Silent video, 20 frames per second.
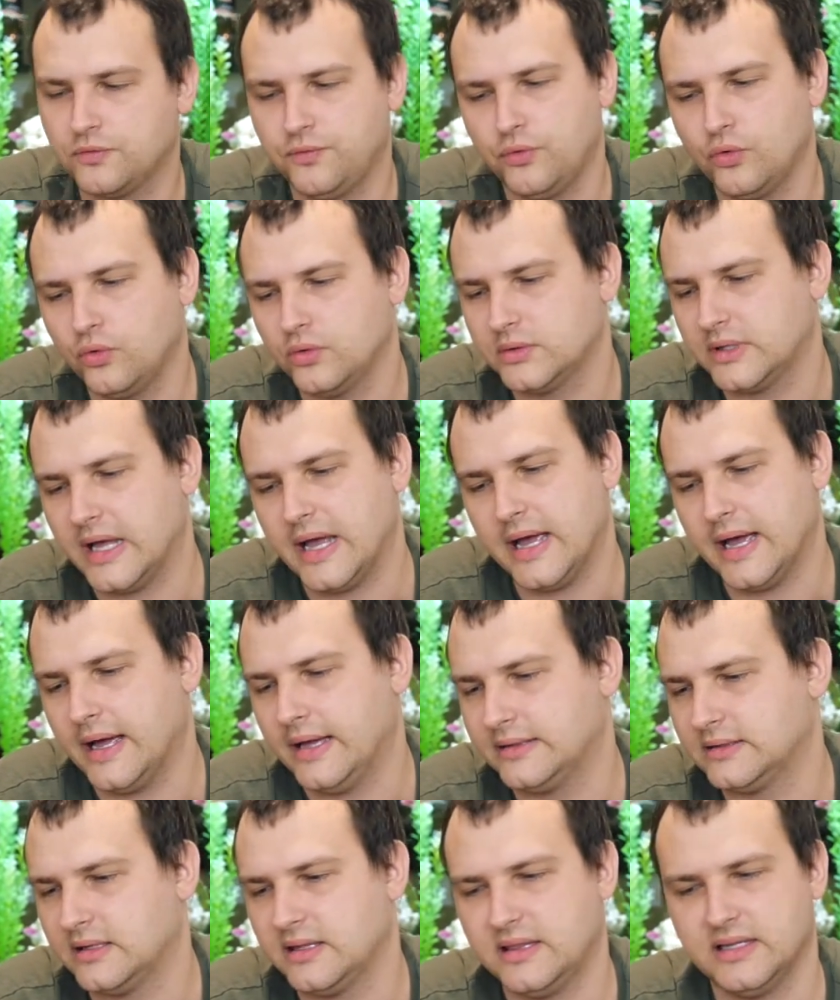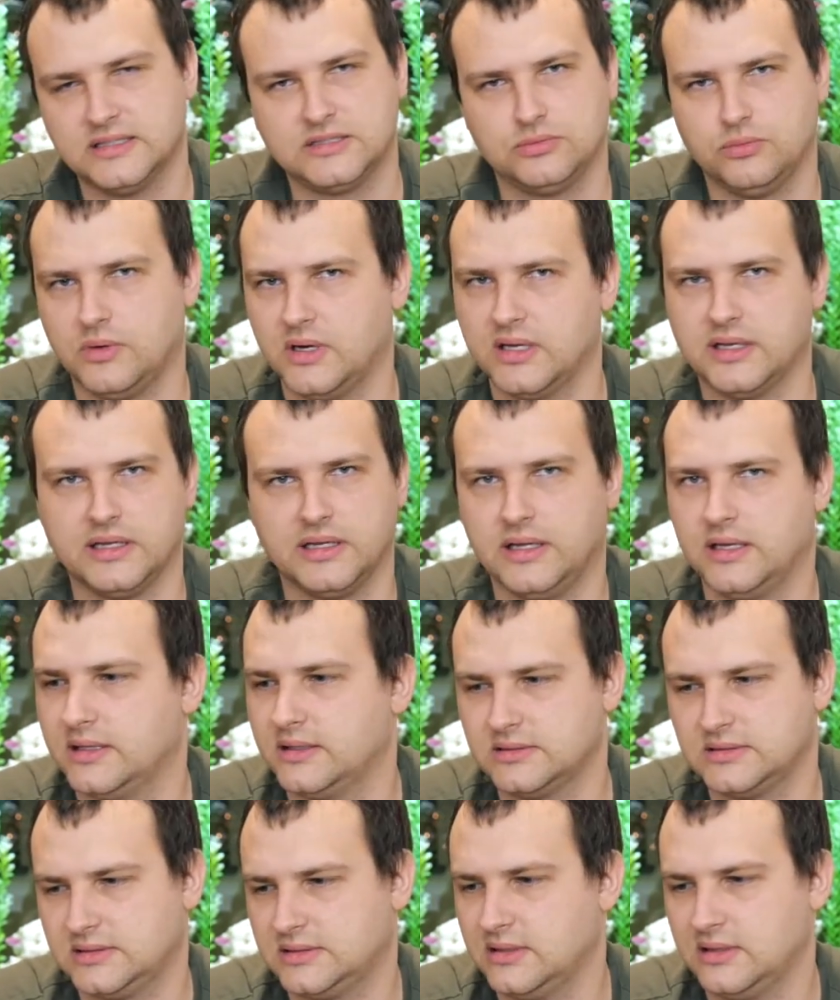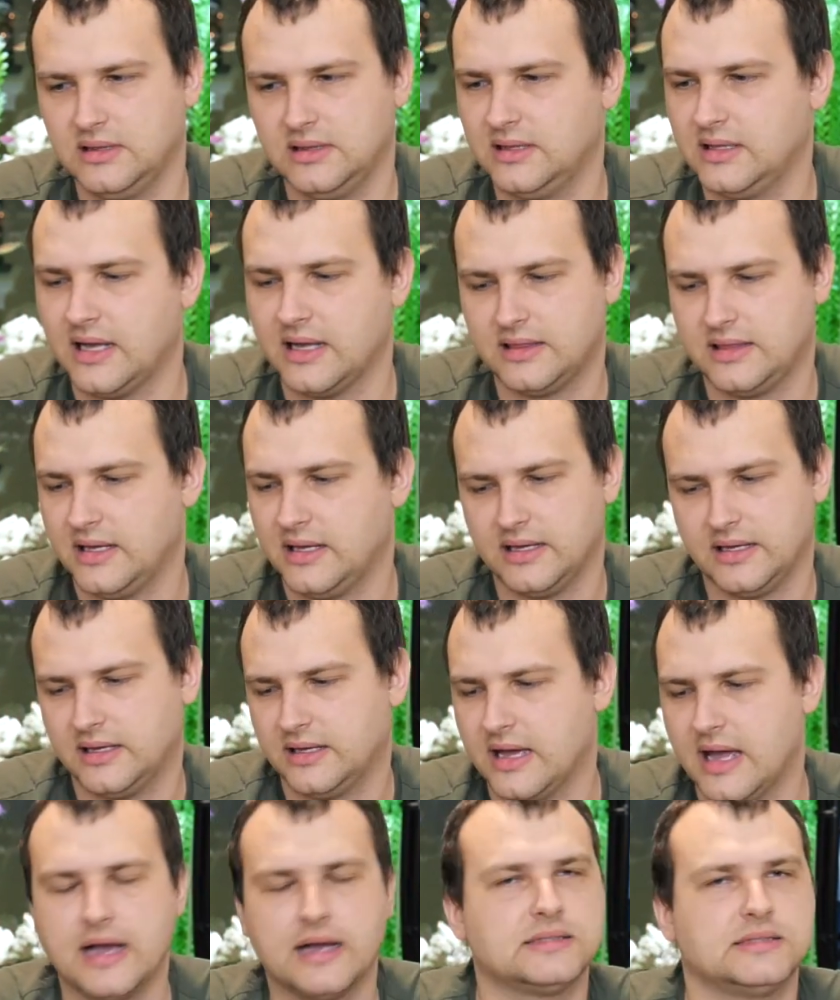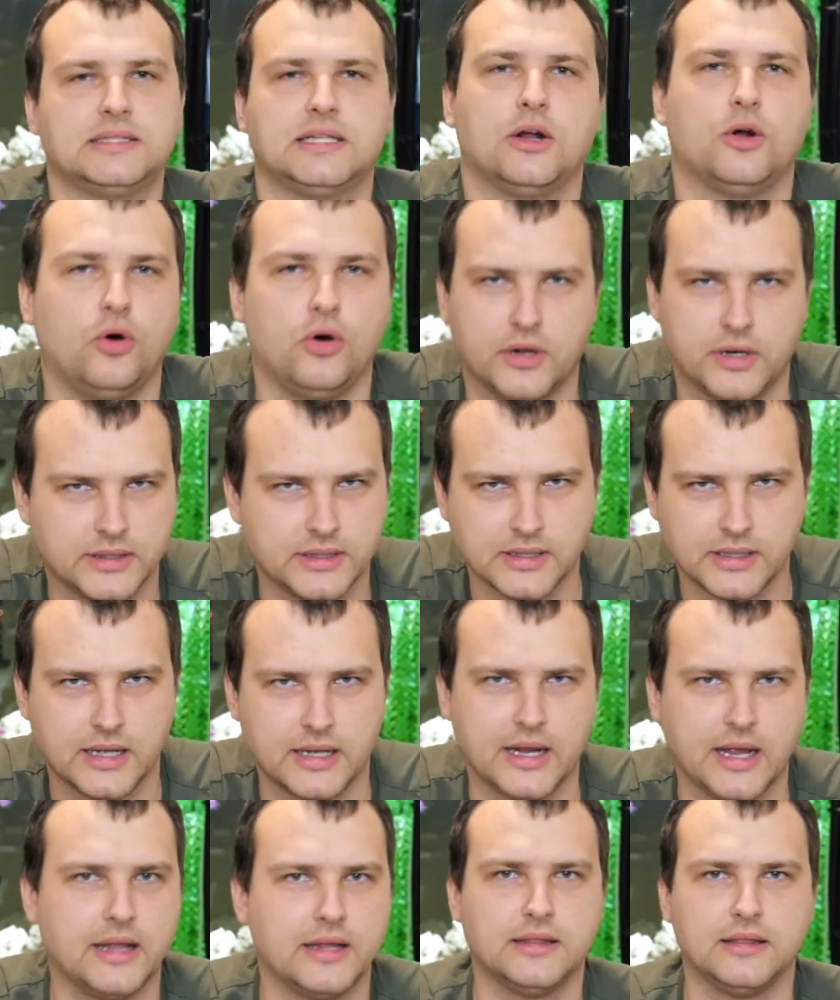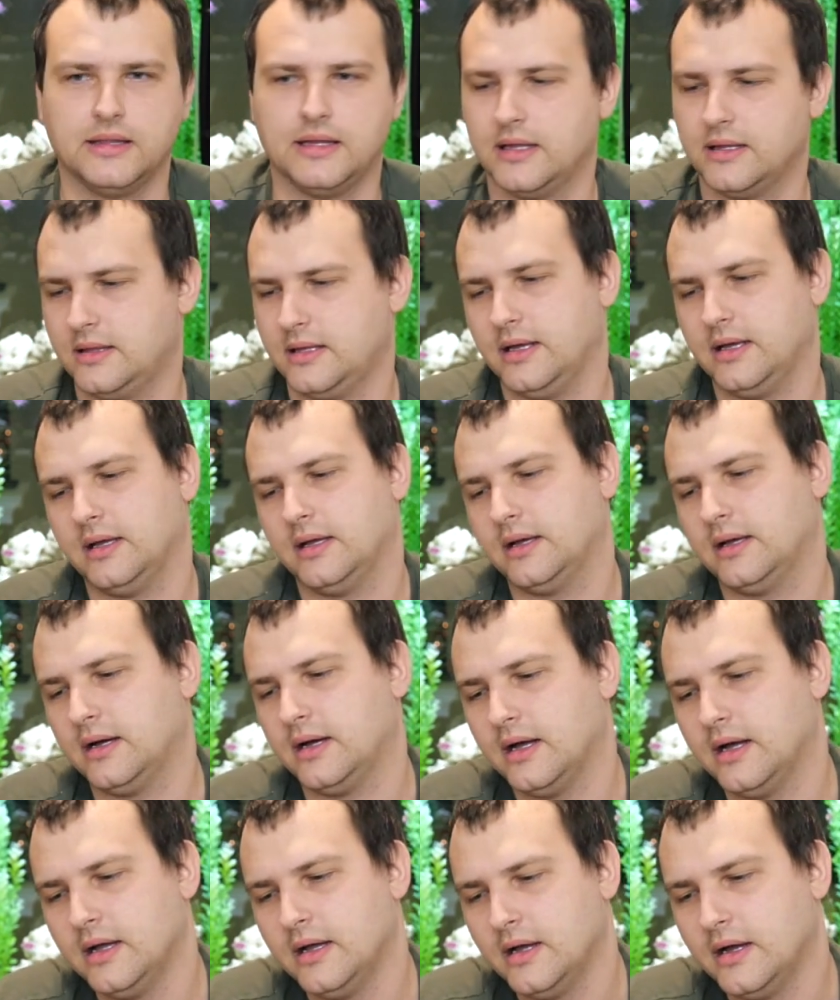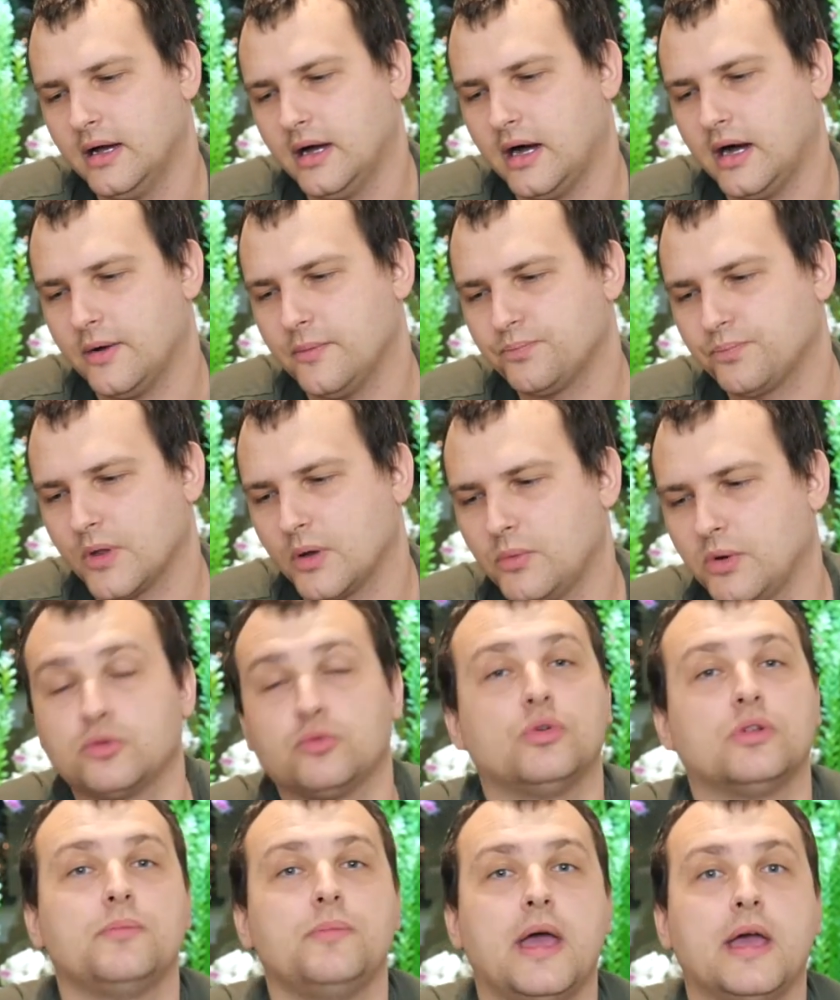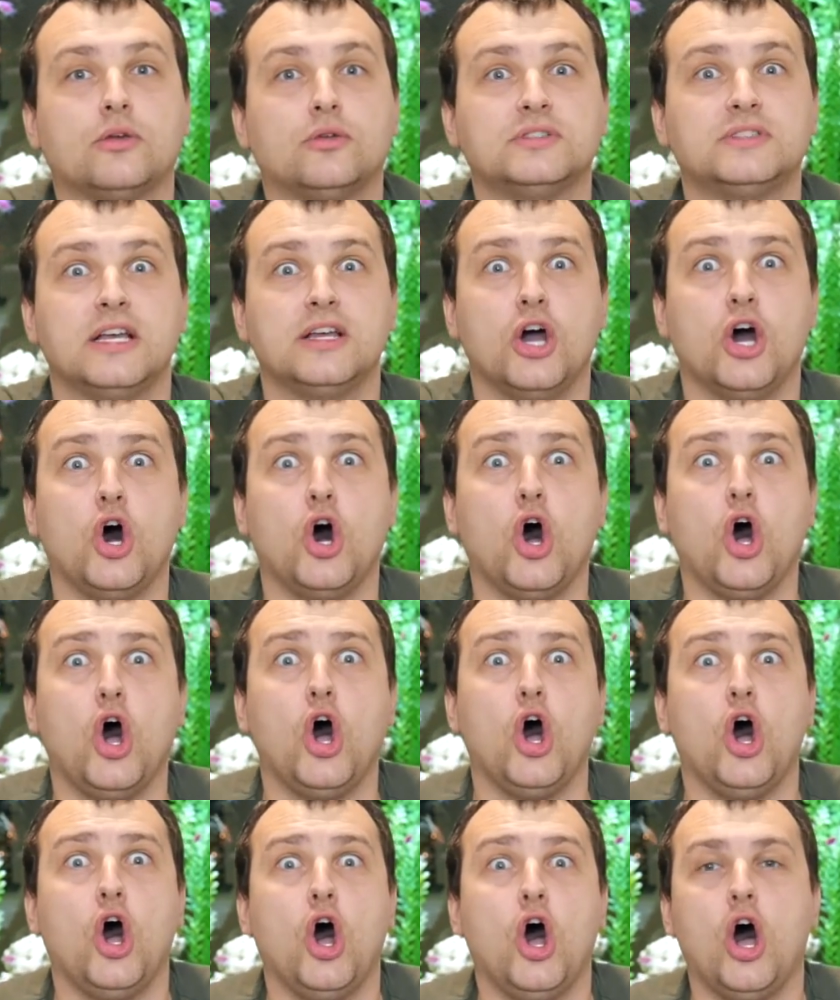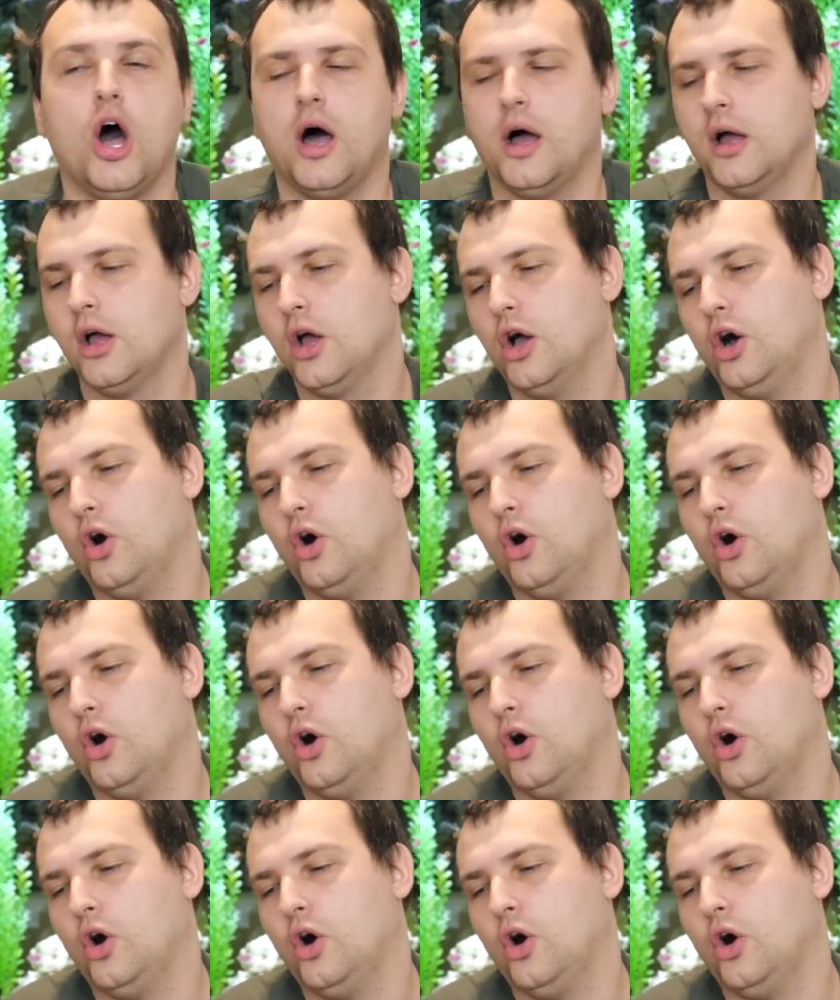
food, and this one is nothing extraordinary and nothing what would make you say, oh!